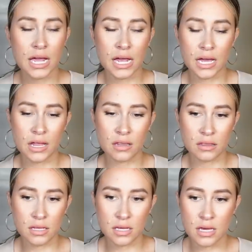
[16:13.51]
And
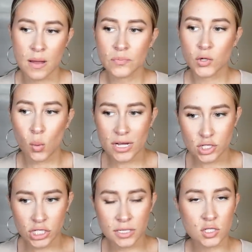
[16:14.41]
the
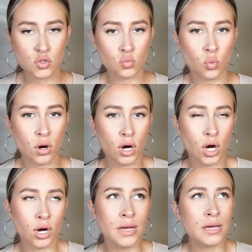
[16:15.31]
questions
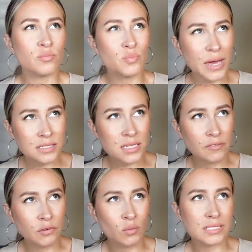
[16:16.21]
were based
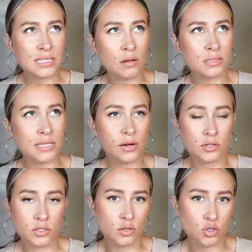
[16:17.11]
off of what sounds like her
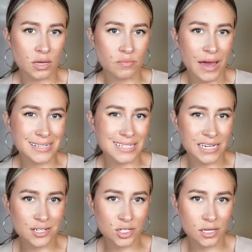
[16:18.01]
social impact
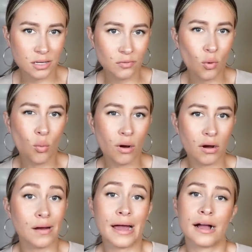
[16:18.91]
initiative or
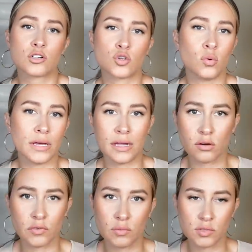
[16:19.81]
her actual interview.